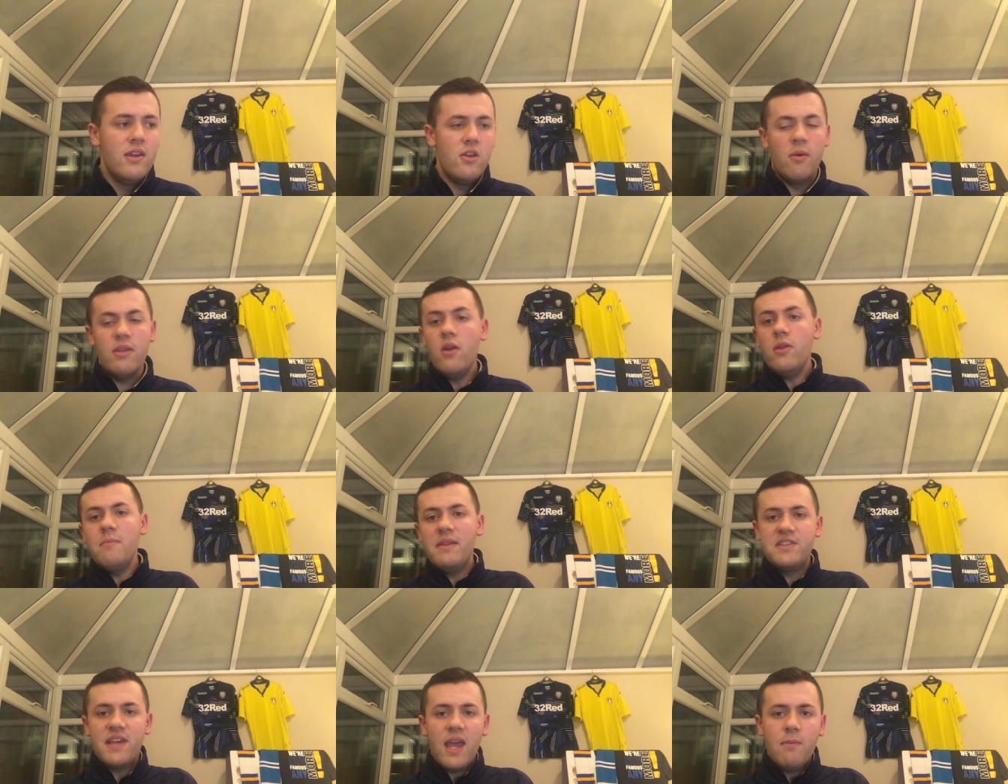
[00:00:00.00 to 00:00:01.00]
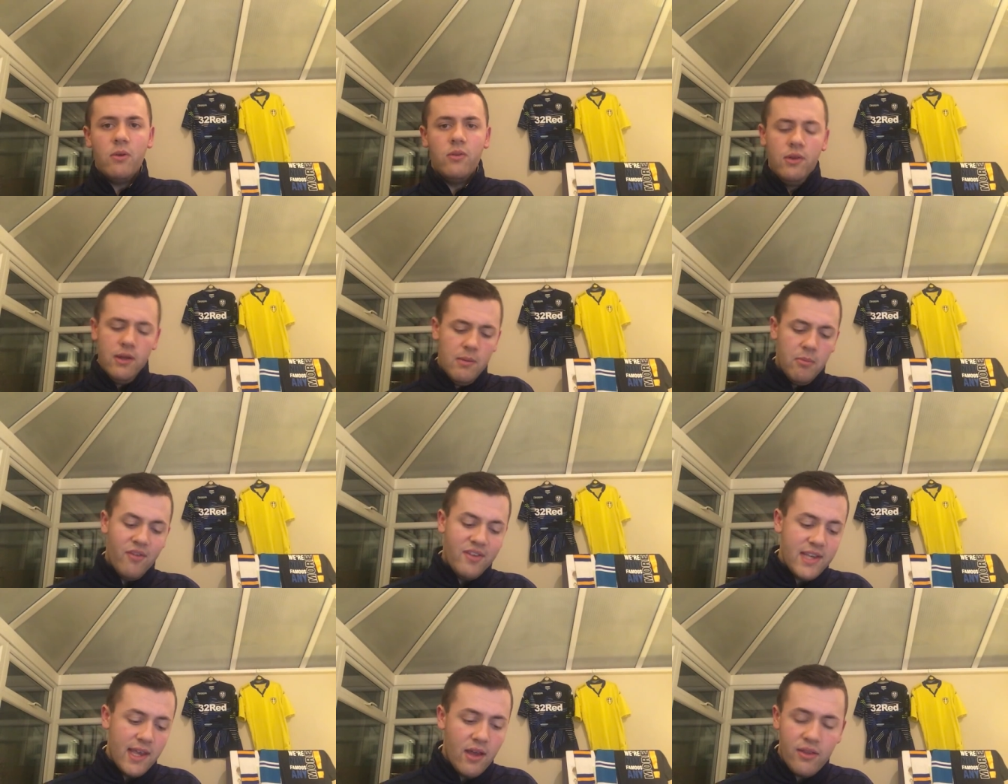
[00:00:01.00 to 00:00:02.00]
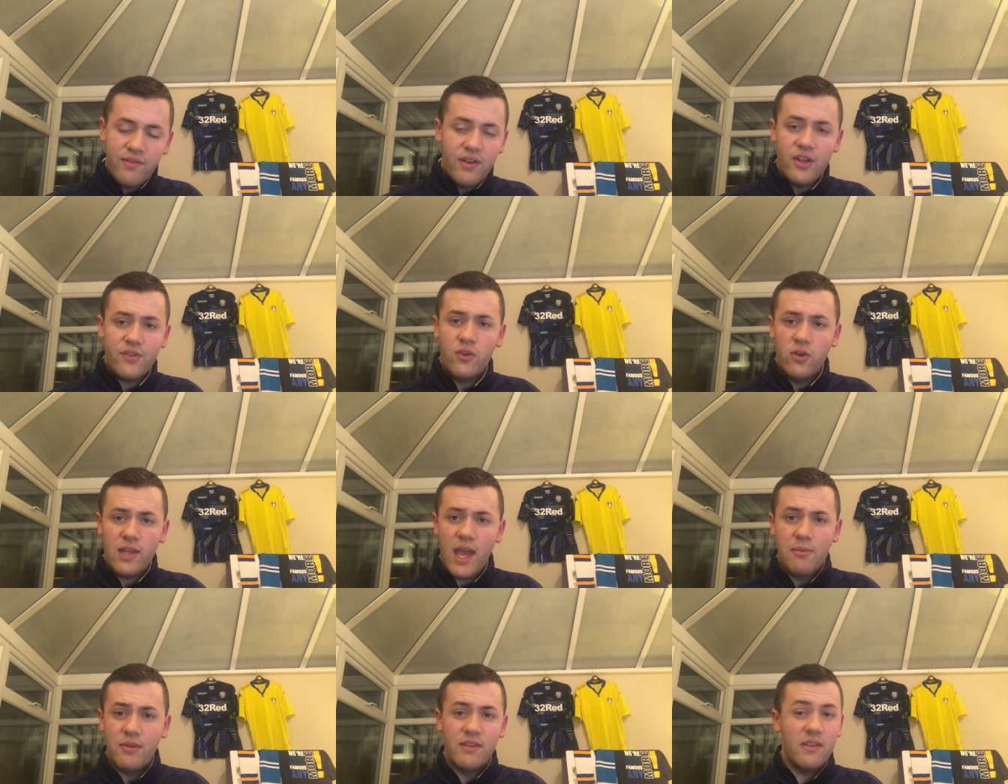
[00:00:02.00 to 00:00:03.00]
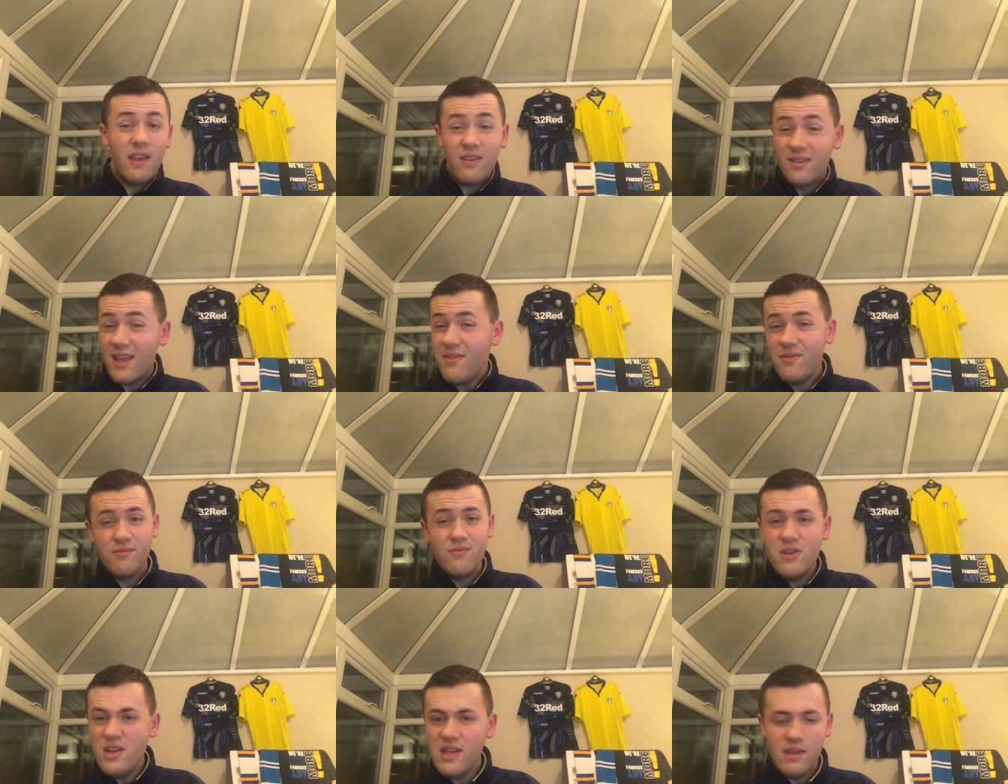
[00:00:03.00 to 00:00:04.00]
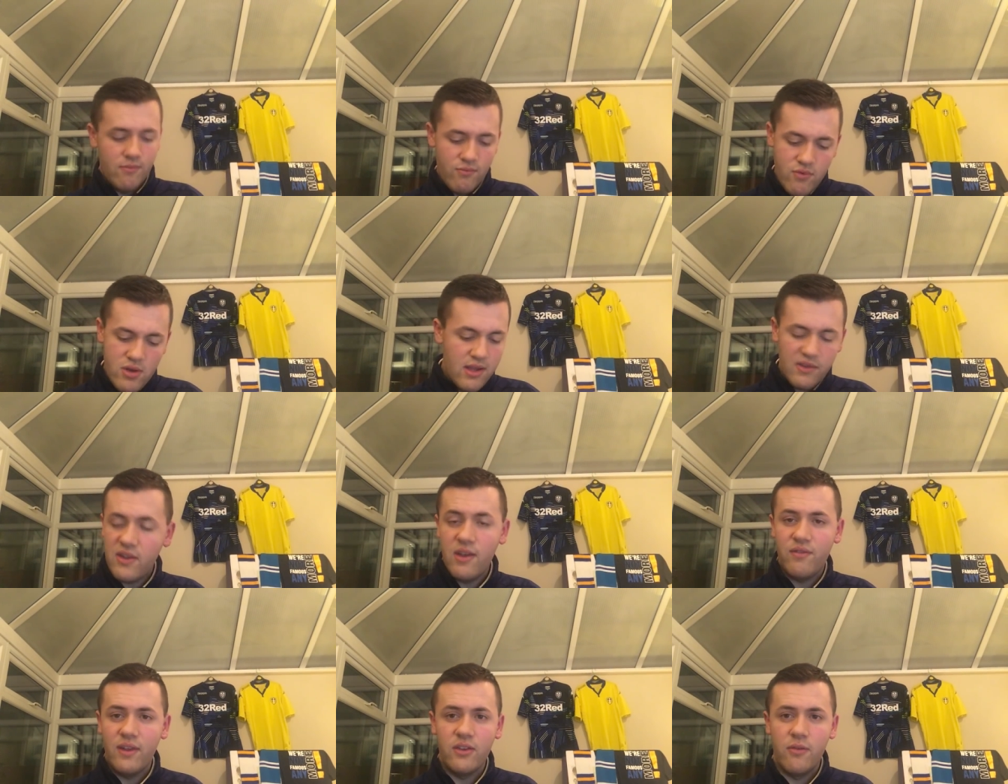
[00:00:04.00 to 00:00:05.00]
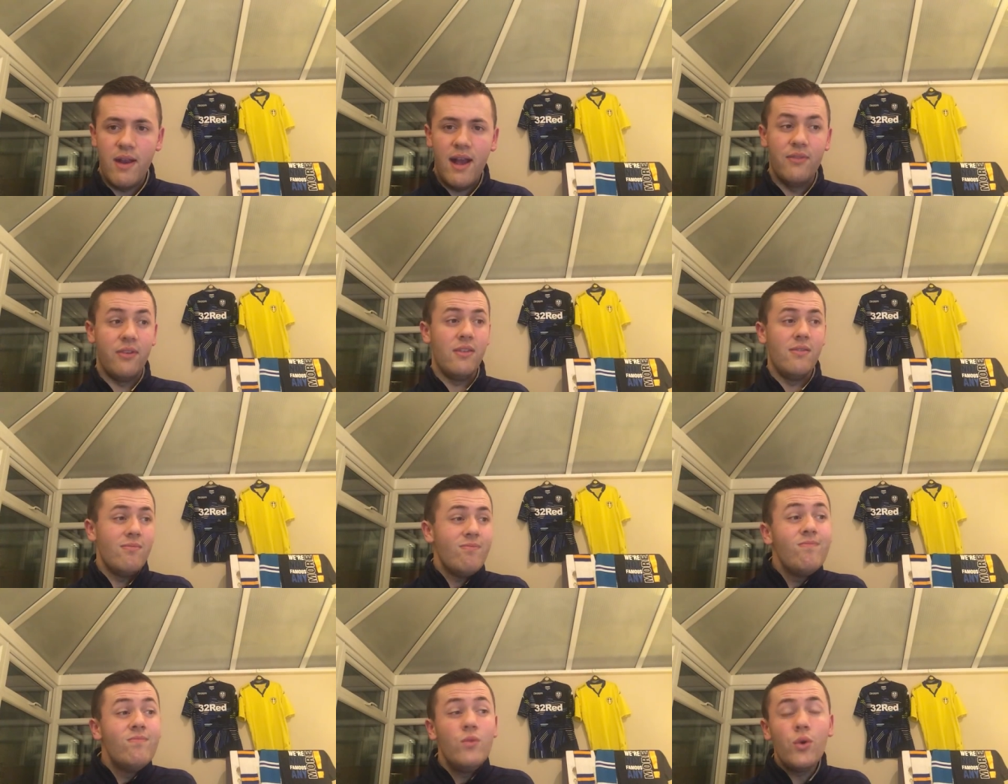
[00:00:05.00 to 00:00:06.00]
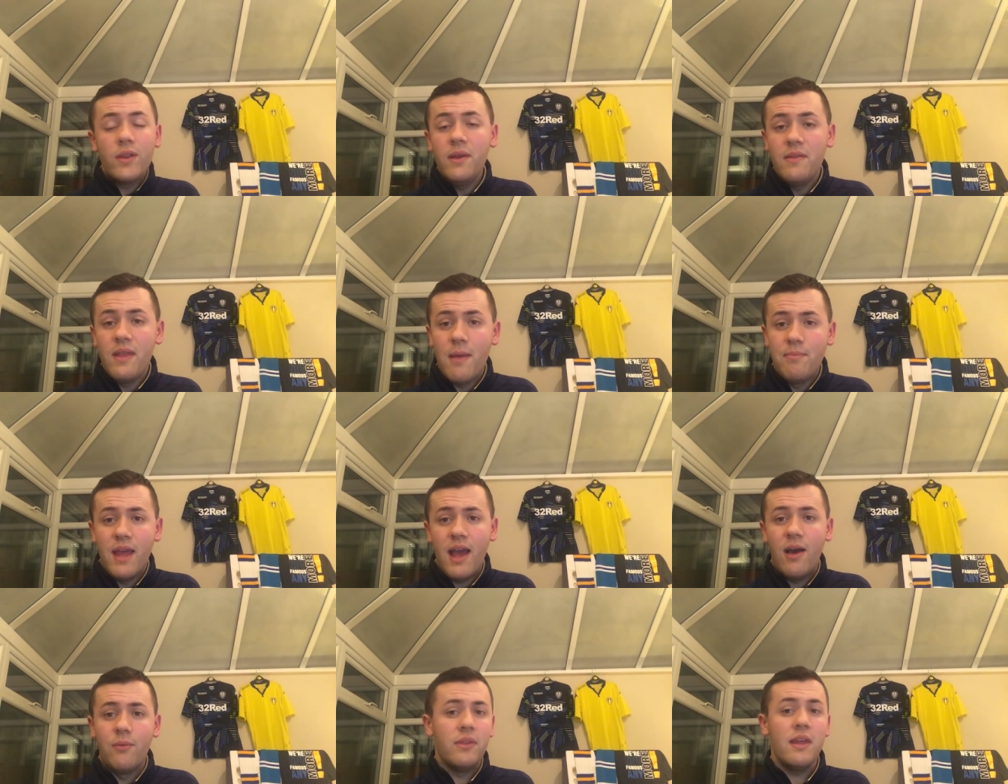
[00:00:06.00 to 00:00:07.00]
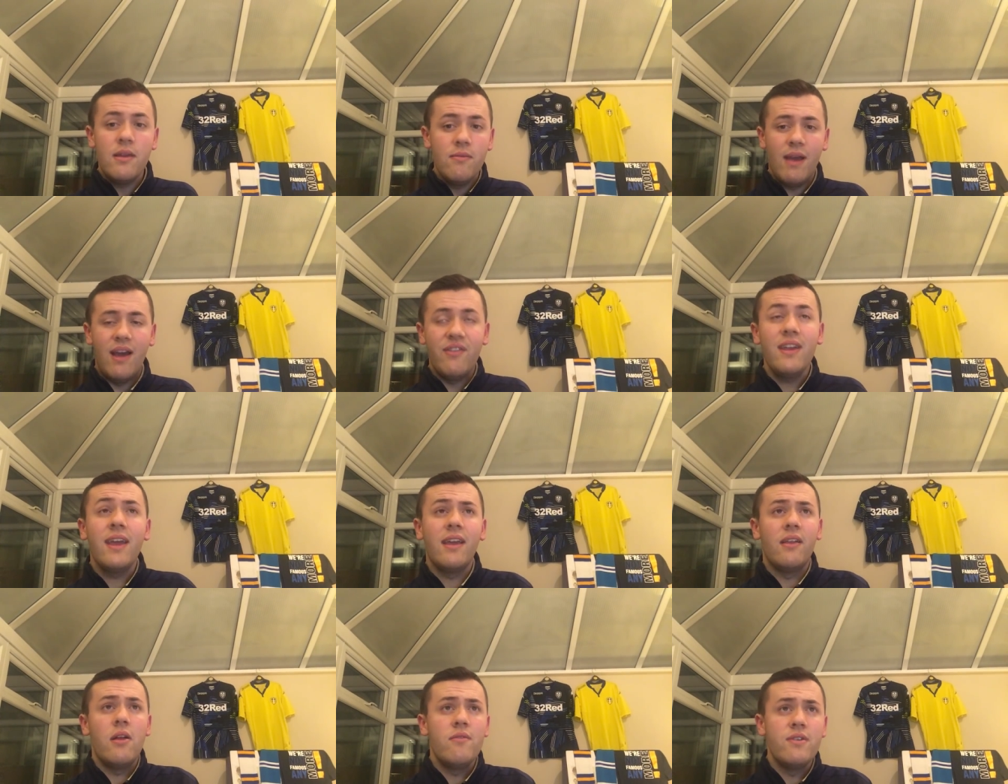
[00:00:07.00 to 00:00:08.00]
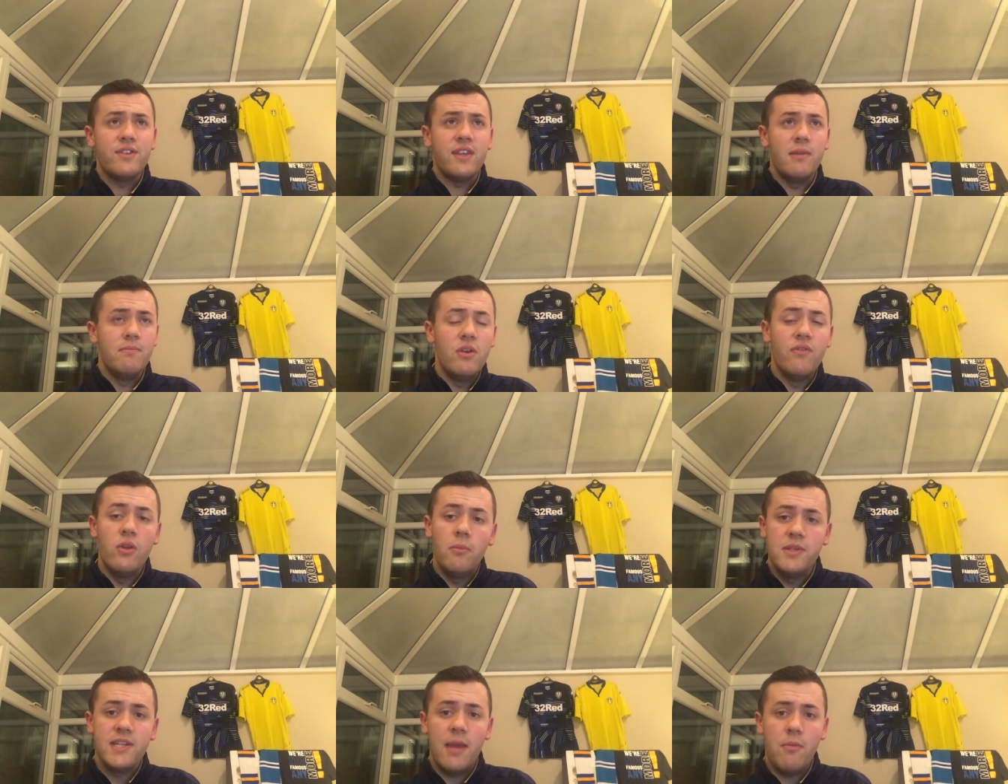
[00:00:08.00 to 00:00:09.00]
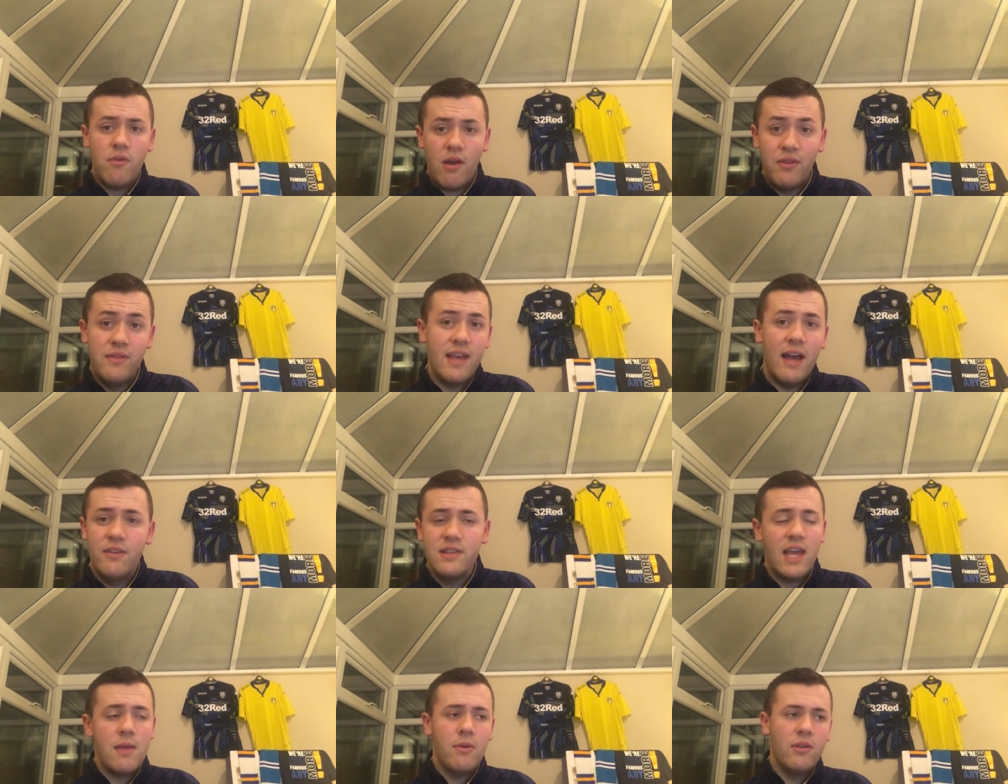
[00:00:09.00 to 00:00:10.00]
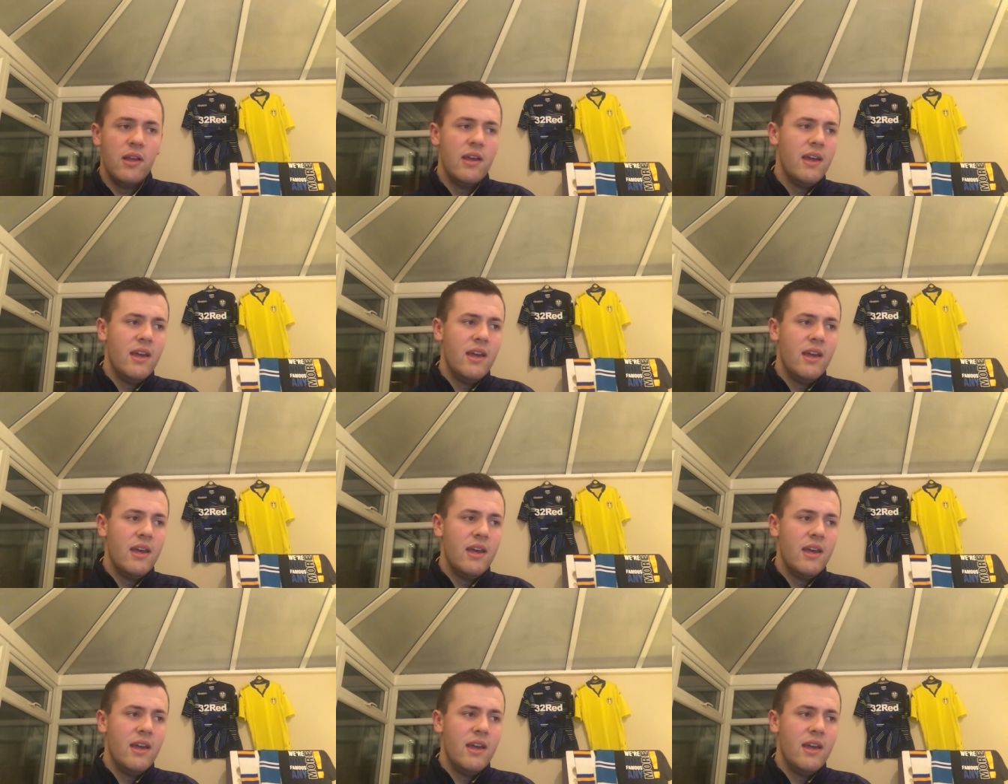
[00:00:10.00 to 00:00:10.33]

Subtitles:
You know, I know they're mid-table, but if you take out the first four games of the season, they've really, really turned things around. And looking at them now, I think you can only really see them moving up the table rather than down the table.